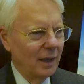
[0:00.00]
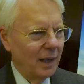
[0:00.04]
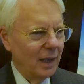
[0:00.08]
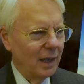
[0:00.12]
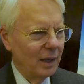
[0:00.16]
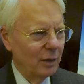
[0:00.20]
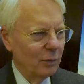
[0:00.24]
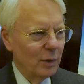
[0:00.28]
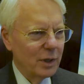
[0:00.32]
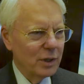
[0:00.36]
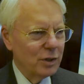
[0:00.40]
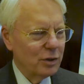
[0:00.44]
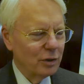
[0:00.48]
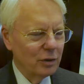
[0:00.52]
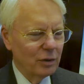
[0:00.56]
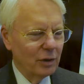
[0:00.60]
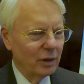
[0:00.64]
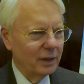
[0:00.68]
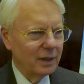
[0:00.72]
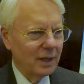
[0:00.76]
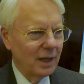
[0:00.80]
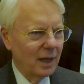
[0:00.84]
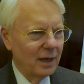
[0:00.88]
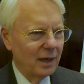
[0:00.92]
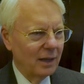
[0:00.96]
And Richard
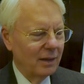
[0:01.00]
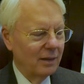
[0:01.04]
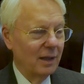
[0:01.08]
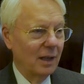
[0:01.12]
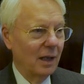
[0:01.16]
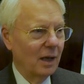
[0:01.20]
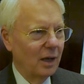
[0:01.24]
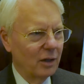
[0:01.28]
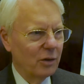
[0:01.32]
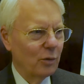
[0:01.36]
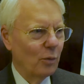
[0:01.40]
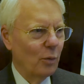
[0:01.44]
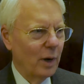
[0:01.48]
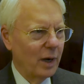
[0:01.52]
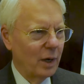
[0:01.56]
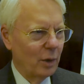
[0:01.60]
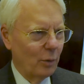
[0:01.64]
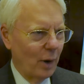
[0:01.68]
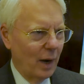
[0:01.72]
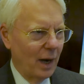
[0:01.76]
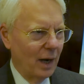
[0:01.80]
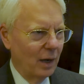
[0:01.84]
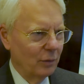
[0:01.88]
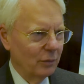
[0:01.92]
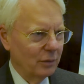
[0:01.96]
looked at it the other way
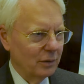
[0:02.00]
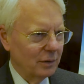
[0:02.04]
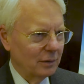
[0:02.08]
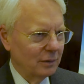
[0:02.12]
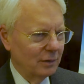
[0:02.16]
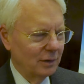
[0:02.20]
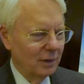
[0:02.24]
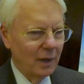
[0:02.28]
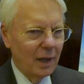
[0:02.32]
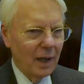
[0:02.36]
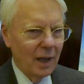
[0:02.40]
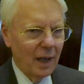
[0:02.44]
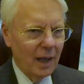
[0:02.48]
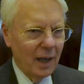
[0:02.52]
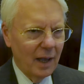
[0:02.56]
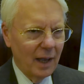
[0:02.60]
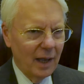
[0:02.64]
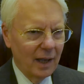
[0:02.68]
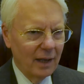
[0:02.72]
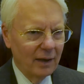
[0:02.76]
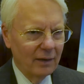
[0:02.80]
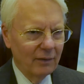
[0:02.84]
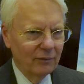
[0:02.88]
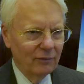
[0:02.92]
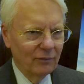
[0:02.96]
around
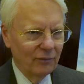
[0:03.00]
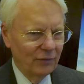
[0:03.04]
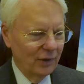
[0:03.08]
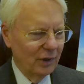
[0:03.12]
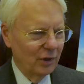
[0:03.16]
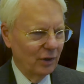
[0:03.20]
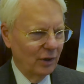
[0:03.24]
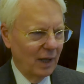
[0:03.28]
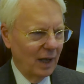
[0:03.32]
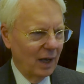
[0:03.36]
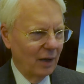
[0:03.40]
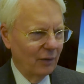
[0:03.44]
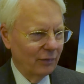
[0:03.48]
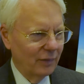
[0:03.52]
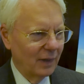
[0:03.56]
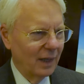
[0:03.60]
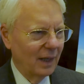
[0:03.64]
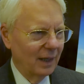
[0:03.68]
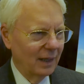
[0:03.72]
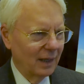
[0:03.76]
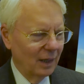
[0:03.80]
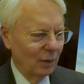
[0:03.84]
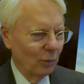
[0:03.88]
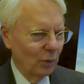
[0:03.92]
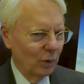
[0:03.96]
and figured out
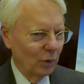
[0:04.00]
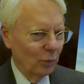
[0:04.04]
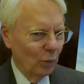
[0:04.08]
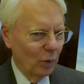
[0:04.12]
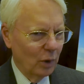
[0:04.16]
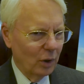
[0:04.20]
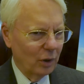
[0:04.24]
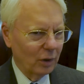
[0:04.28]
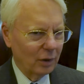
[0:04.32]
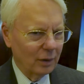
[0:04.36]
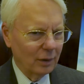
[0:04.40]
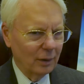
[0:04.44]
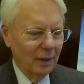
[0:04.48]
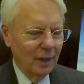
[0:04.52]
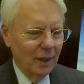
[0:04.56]
that it would work.